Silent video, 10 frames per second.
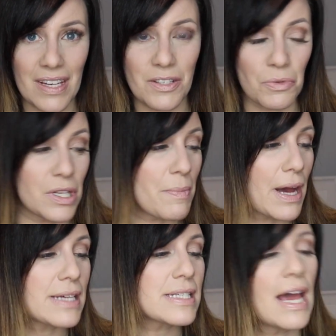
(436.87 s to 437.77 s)
isn't really the
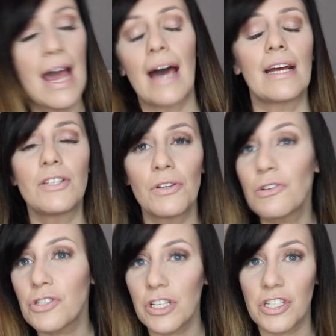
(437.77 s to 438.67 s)
best. And I do
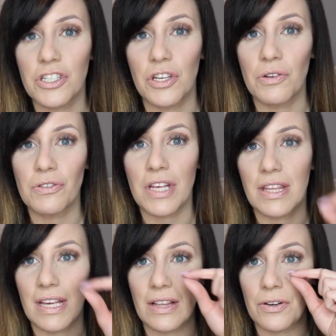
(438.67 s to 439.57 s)
usually just use
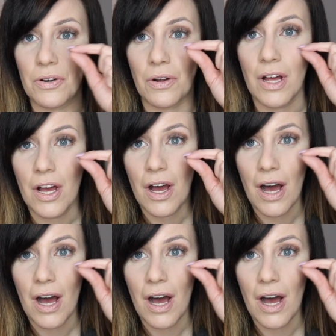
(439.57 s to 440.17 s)
the little